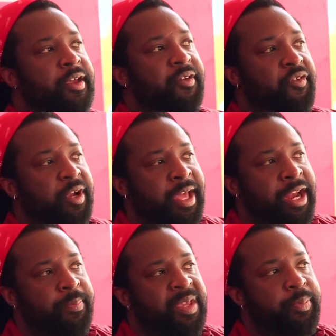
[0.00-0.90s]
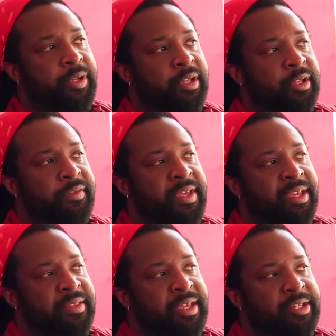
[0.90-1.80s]
for a lot of people,
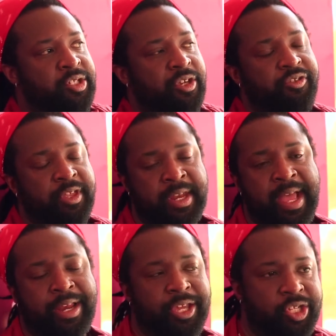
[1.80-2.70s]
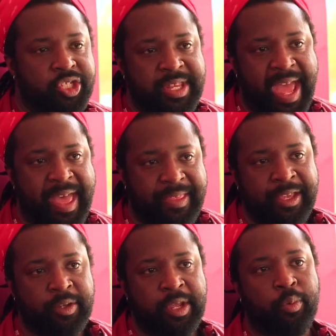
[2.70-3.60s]
just the knowledge that
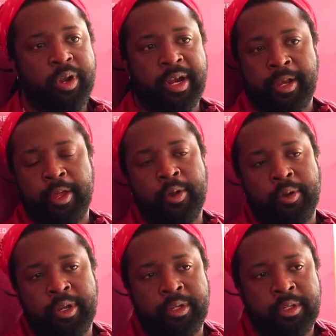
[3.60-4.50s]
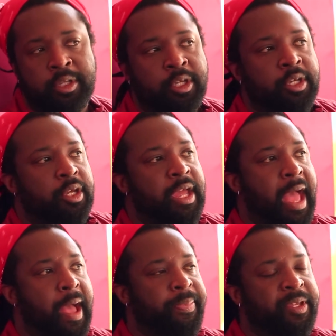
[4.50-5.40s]
they weren't alone
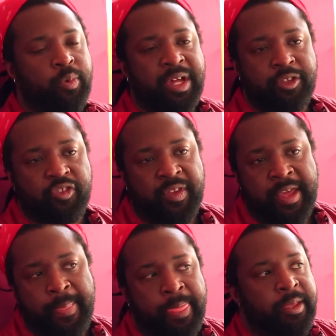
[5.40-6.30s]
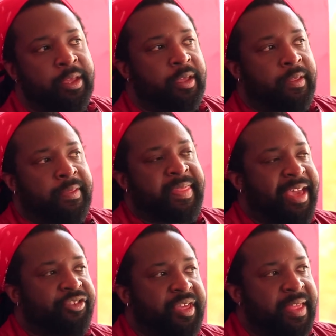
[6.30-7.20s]
did wonders for them.
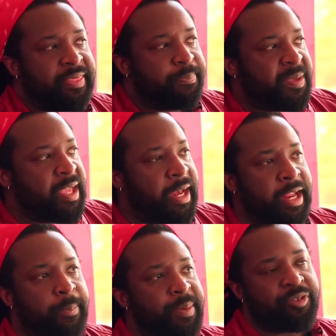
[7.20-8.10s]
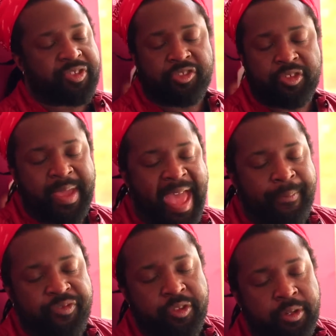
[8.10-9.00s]
That said, a lot of people said some
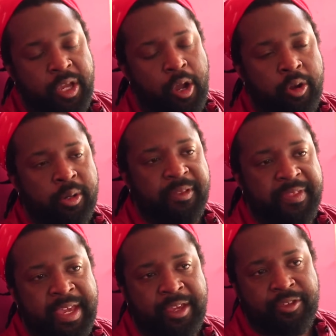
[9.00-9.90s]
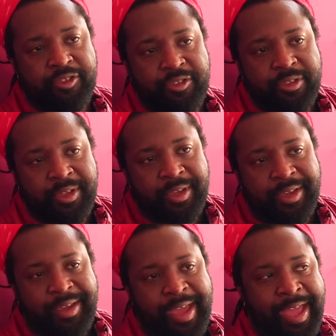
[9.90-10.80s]
absolutely horrible things
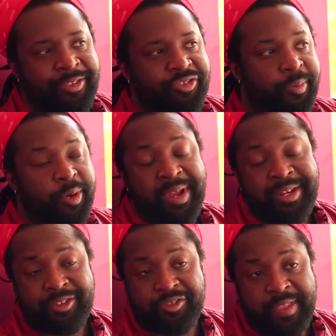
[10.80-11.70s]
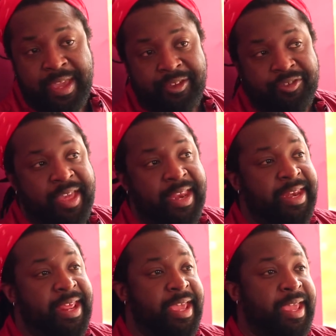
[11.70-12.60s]
and some horrendous things,
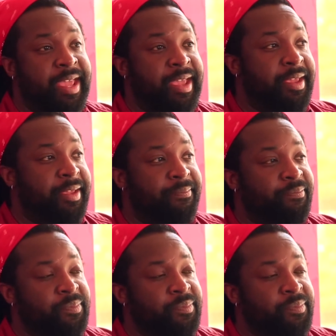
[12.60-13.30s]
and they